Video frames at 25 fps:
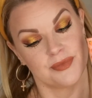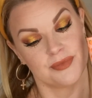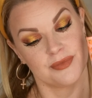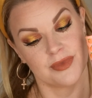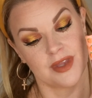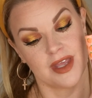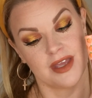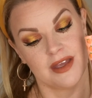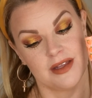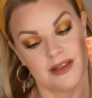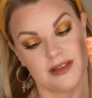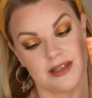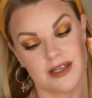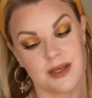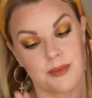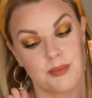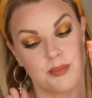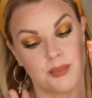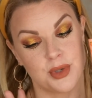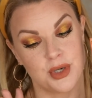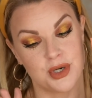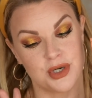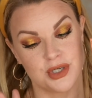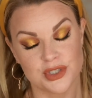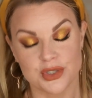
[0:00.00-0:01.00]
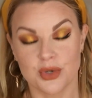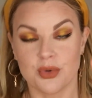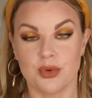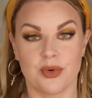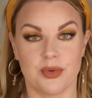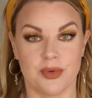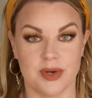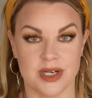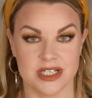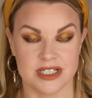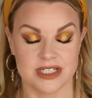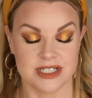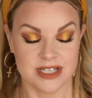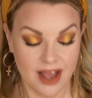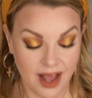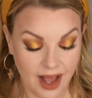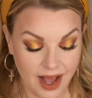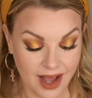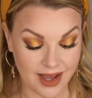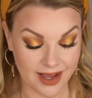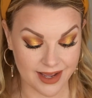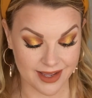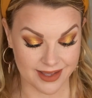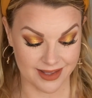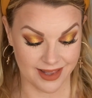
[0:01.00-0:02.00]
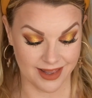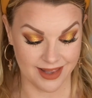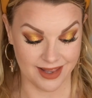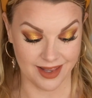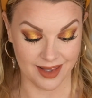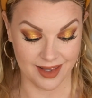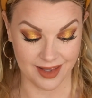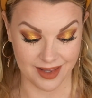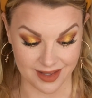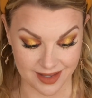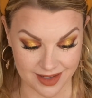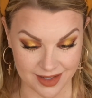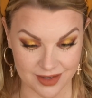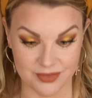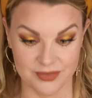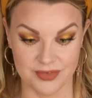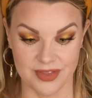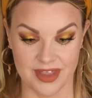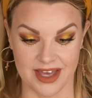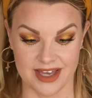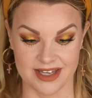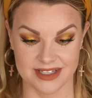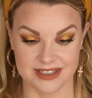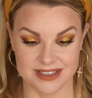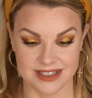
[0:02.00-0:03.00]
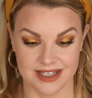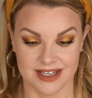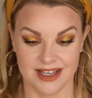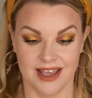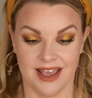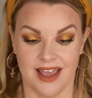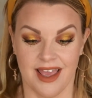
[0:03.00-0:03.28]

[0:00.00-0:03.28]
like a burnt orange. I love that.